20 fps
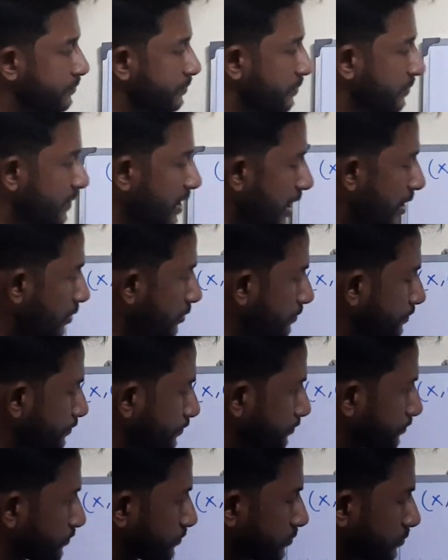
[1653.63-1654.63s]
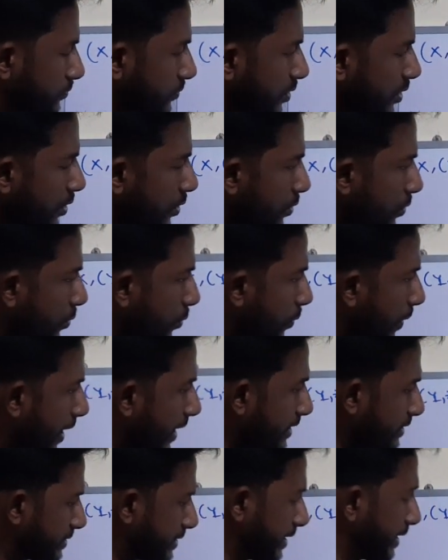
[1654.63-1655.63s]
now
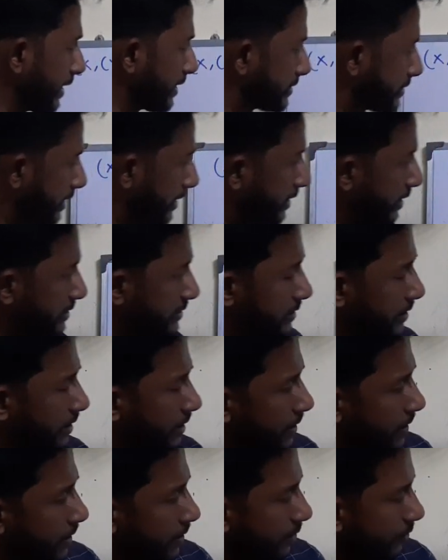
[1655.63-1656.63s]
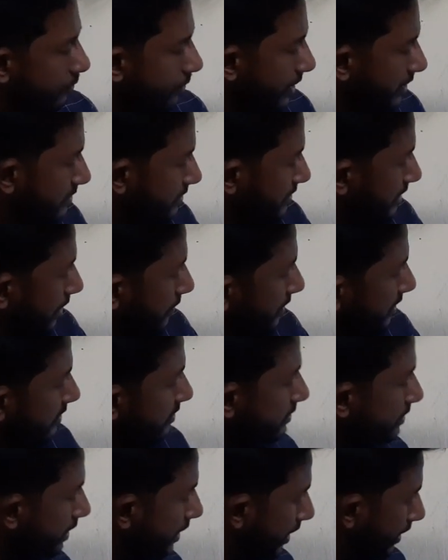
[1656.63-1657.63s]
y z x, that is first term
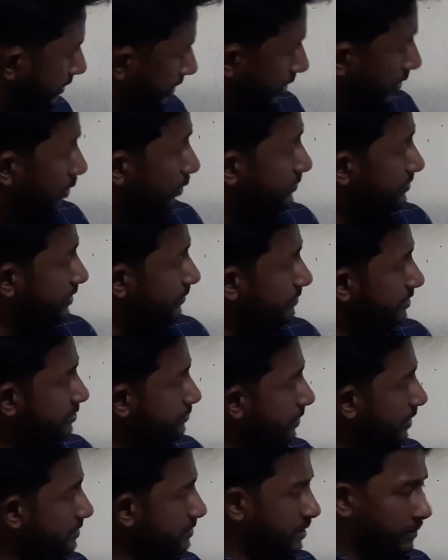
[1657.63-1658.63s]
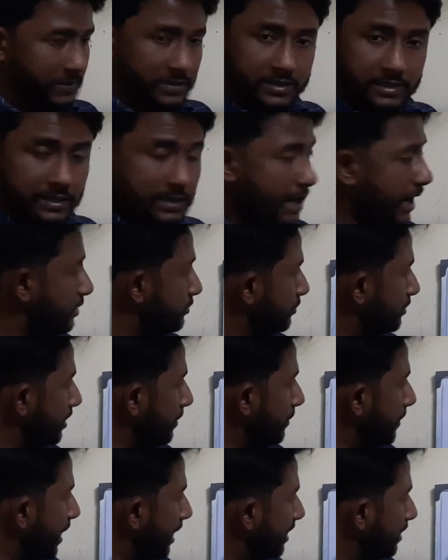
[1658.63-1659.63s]
is, now observe this first term is actually the
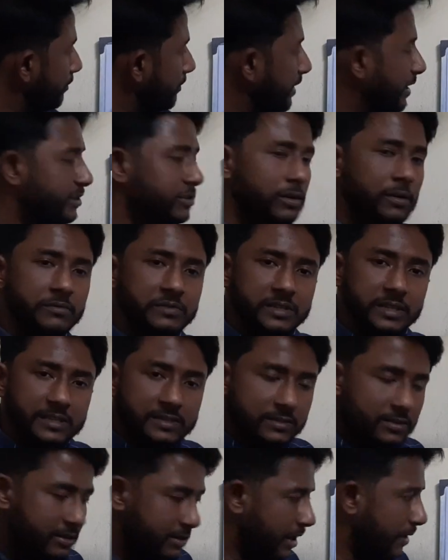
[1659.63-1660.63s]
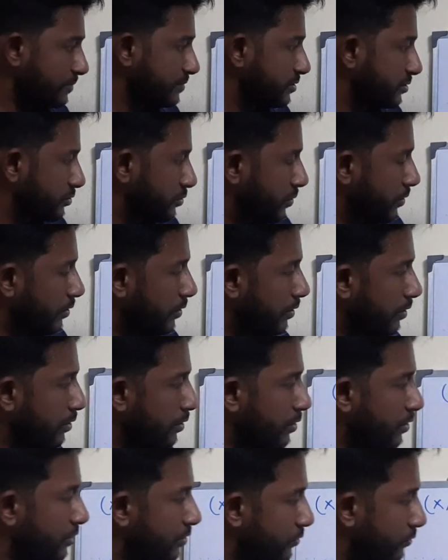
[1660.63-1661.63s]
multiplication of these three terms. So
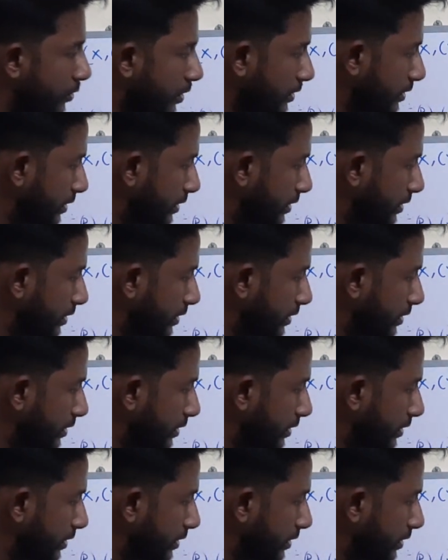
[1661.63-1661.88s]
for